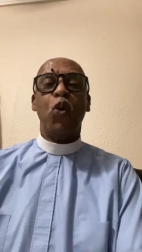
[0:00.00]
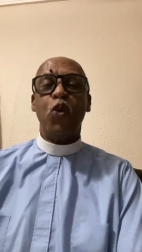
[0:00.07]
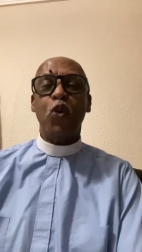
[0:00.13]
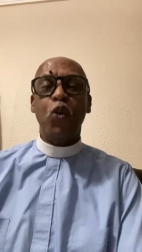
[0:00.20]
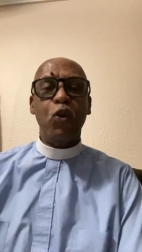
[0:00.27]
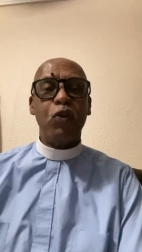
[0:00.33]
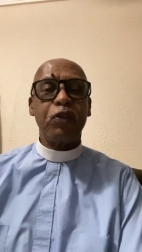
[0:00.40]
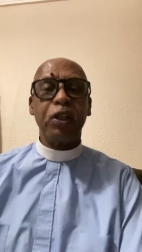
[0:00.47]

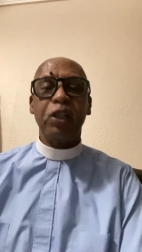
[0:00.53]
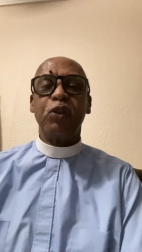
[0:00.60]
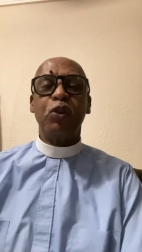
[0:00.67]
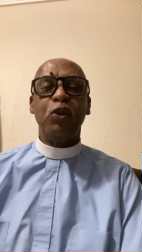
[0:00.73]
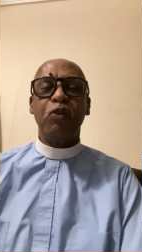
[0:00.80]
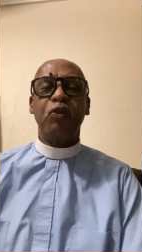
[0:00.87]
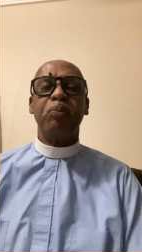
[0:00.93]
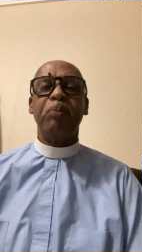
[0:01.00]
over and
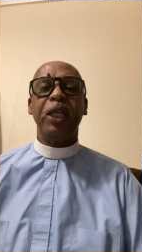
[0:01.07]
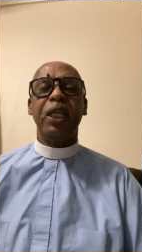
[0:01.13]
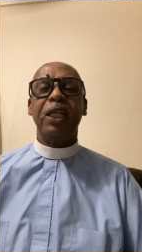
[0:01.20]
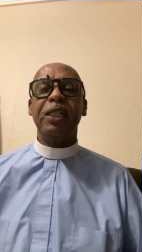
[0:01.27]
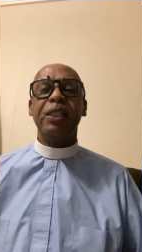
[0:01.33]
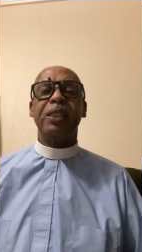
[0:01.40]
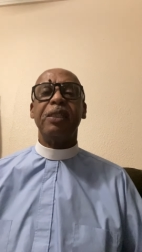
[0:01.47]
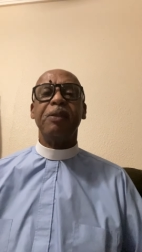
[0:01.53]
over
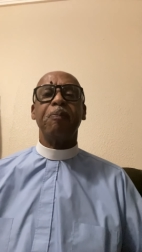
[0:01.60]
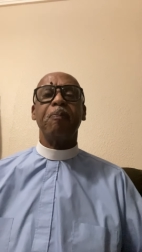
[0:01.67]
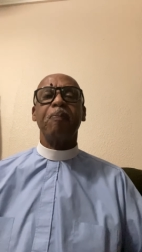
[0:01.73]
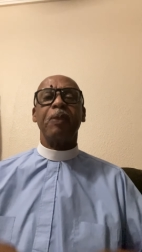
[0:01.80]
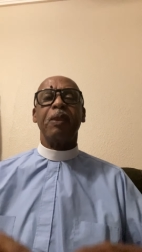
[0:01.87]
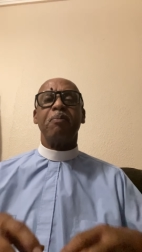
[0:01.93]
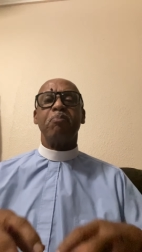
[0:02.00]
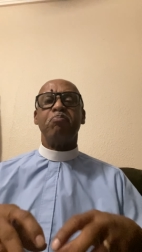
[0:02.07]
because
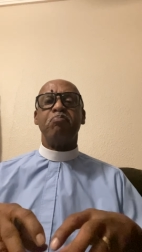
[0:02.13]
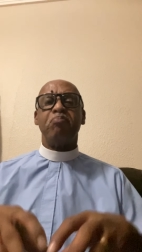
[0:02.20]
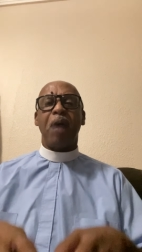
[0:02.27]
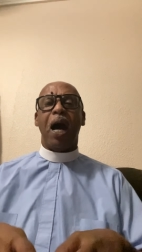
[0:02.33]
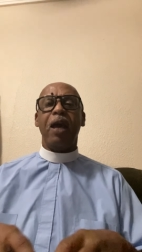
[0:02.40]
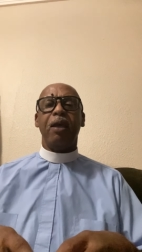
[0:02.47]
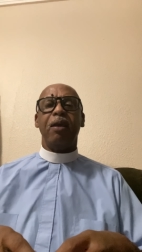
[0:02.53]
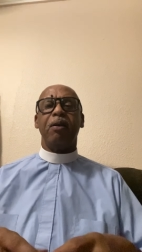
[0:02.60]

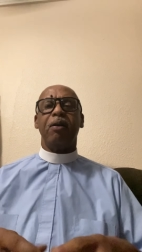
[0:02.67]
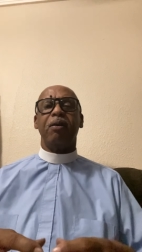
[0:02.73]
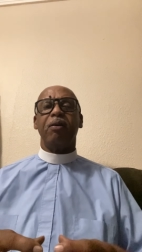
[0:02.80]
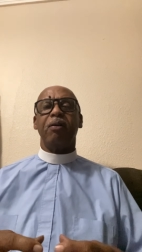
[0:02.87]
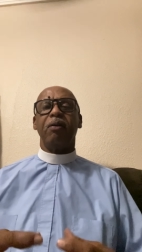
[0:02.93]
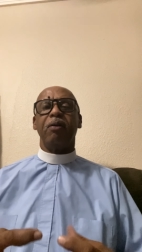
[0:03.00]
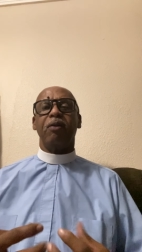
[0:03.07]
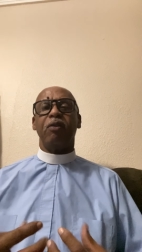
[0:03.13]
my
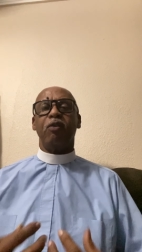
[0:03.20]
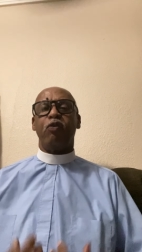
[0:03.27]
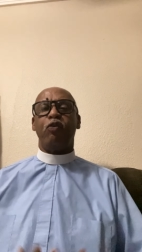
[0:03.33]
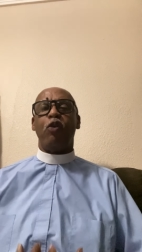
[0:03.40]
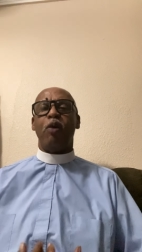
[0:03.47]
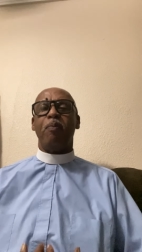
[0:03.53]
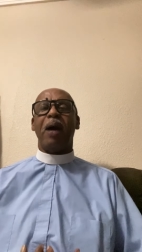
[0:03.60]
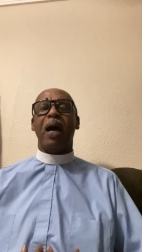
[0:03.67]

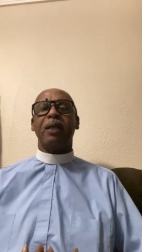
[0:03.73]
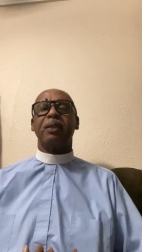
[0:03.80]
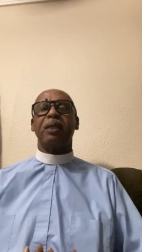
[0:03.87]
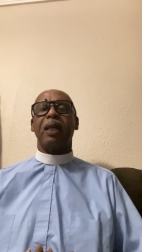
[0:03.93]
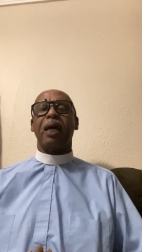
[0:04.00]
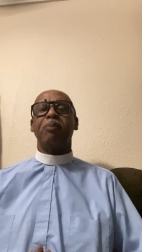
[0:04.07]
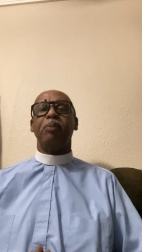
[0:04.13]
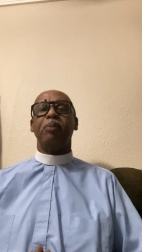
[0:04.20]
format
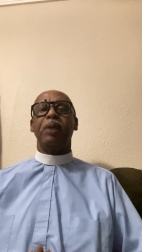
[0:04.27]
that I'm